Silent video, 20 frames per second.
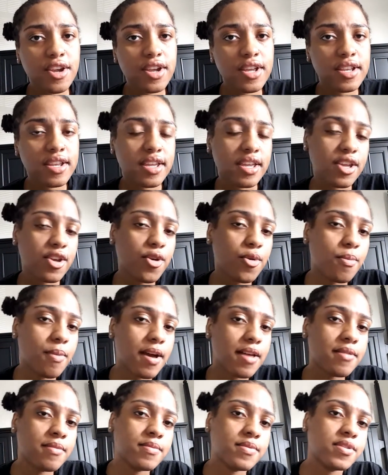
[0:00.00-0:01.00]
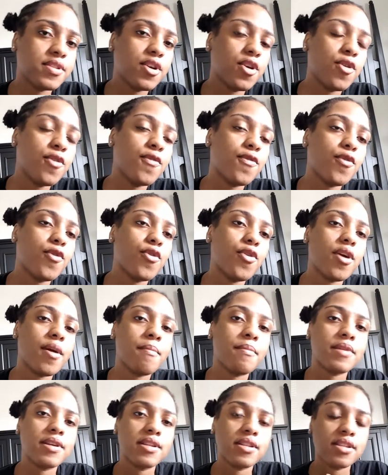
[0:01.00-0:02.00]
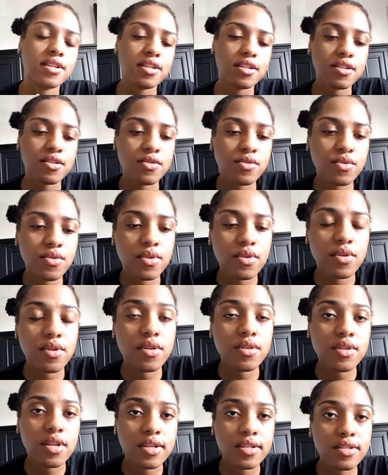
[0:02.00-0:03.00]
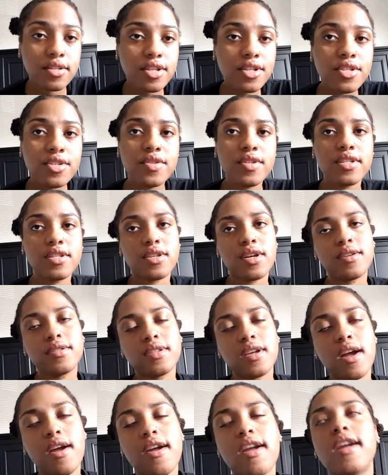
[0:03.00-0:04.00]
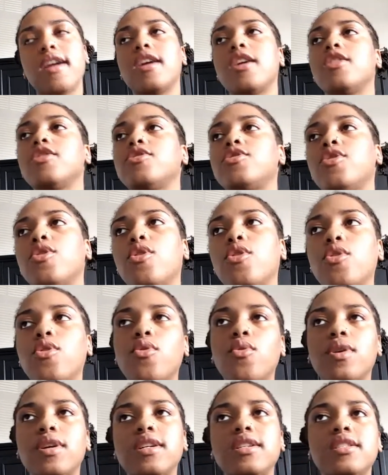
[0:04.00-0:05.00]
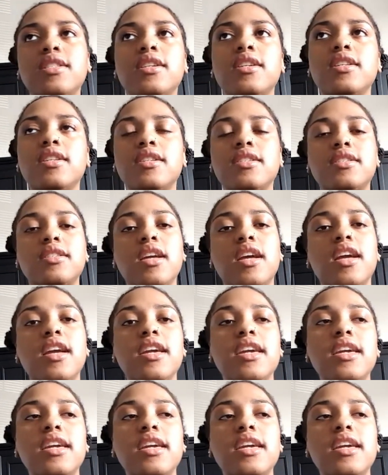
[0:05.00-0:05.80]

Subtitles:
gonna heal by themselves, or I'm gonna need to do another surgery. So I was like, all right. So what he did is